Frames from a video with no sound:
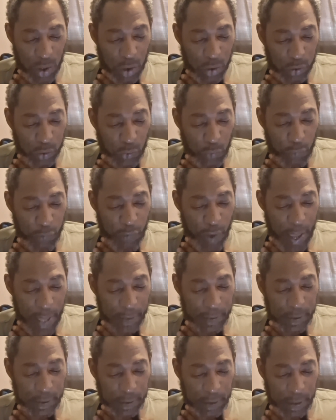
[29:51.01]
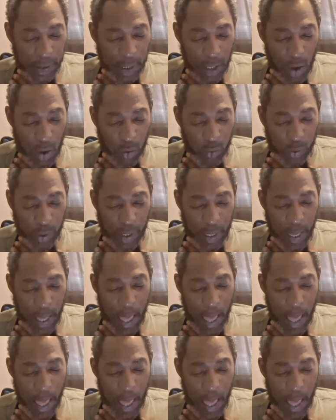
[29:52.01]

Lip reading: to fasten it on the